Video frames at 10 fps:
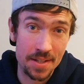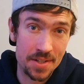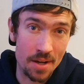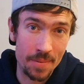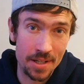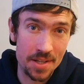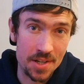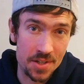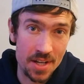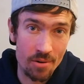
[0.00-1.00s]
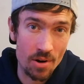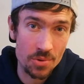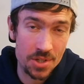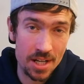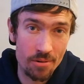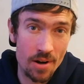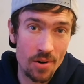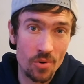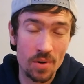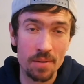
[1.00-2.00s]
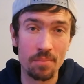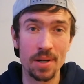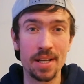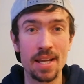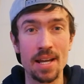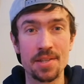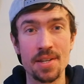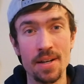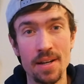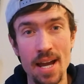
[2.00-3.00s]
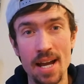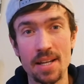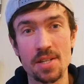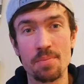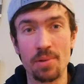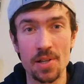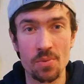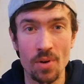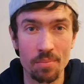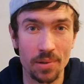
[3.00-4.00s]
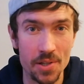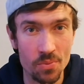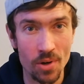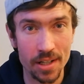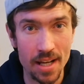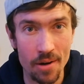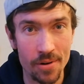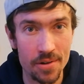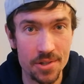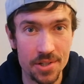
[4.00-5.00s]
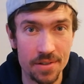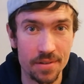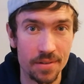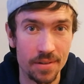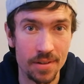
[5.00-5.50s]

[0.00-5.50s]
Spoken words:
It's summoned as a 0/0, but it gets X +1/+1 counters.